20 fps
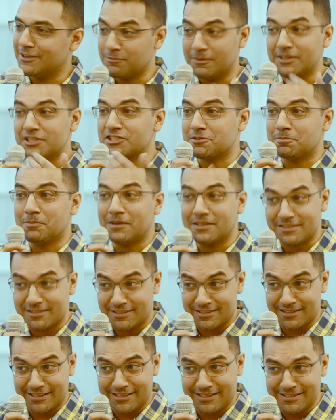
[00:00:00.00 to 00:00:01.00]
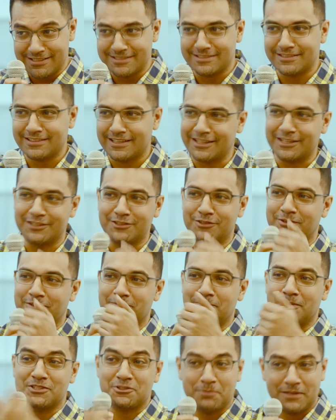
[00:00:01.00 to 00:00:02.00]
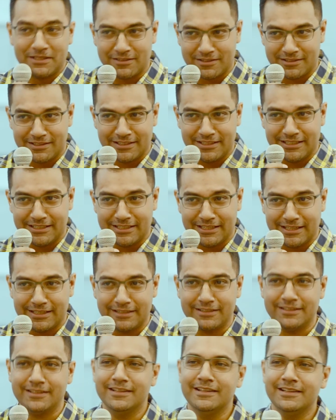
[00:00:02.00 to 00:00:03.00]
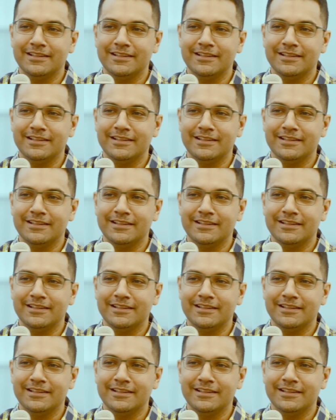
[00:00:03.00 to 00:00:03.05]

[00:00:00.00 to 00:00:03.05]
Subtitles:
much smarter than he is, and can do it much better than he can.